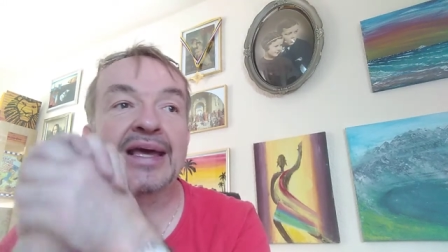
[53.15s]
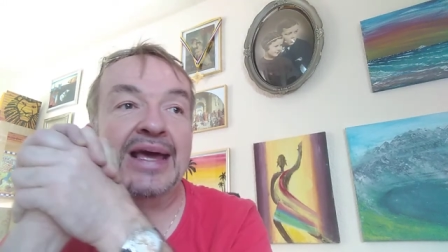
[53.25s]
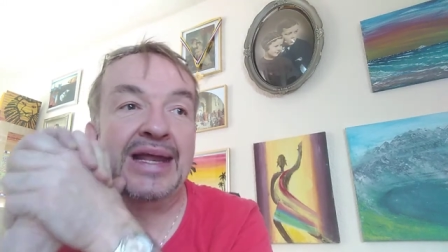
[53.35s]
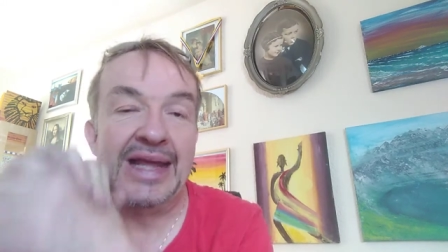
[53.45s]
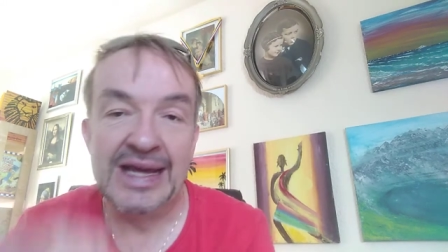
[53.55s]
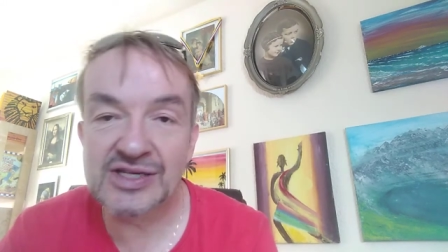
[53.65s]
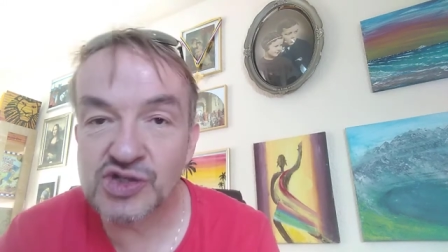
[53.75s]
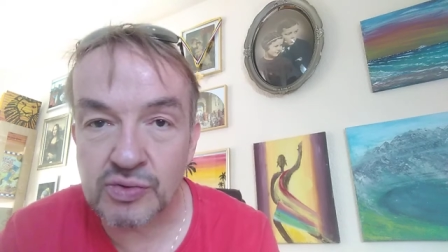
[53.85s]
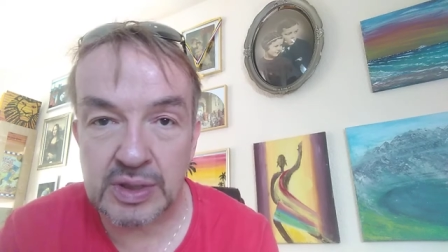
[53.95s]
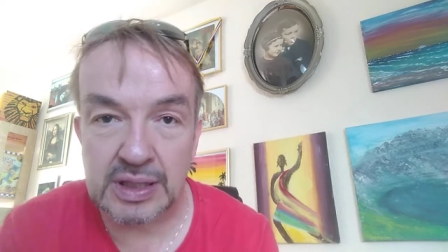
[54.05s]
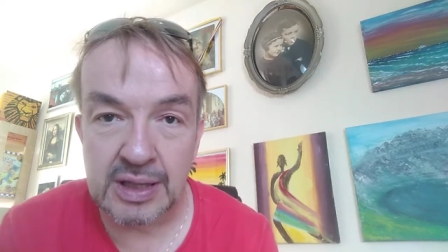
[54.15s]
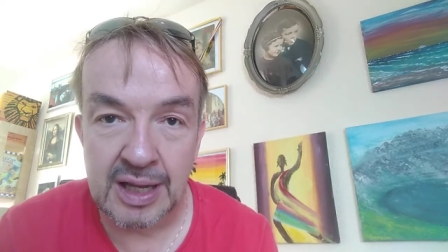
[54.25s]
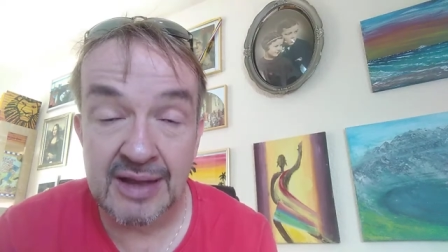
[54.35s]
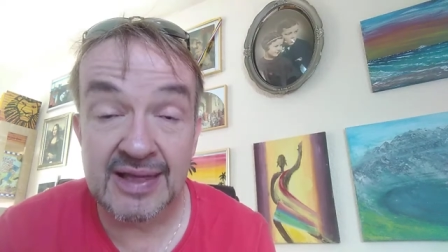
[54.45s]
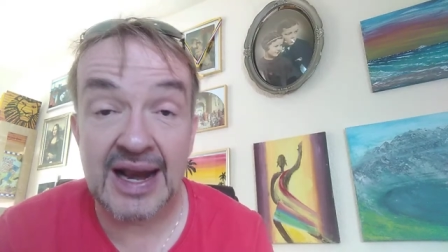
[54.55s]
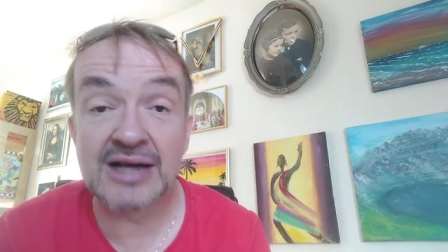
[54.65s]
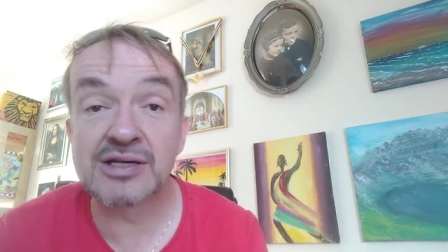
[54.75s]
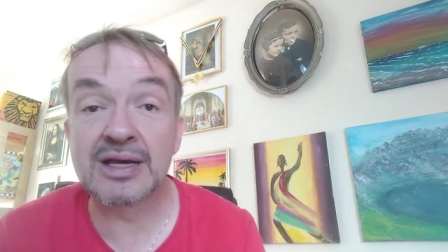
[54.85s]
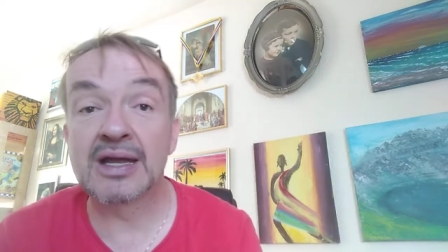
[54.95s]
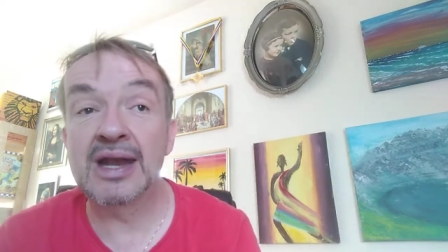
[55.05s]
in history that
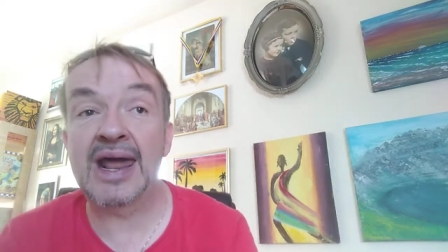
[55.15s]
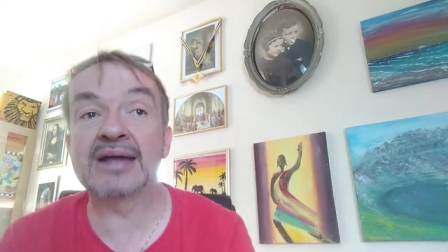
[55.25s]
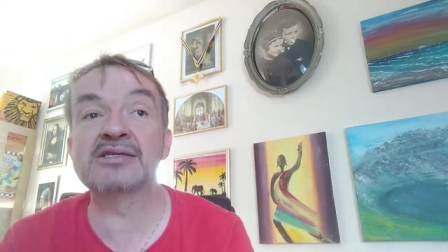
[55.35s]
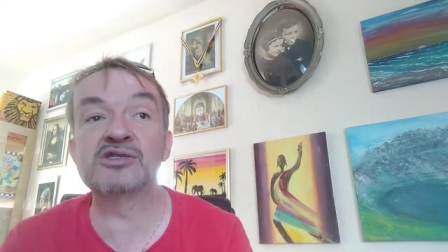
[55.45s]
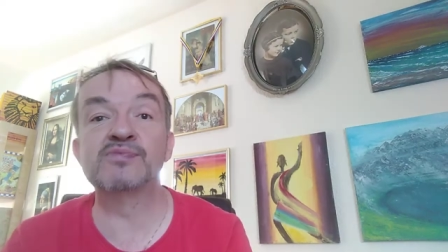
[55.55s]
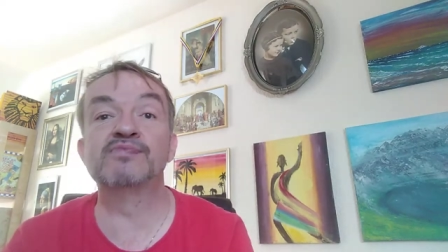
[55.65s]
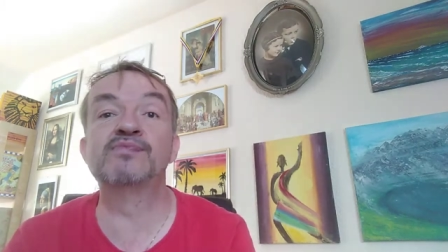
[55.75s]
actually connects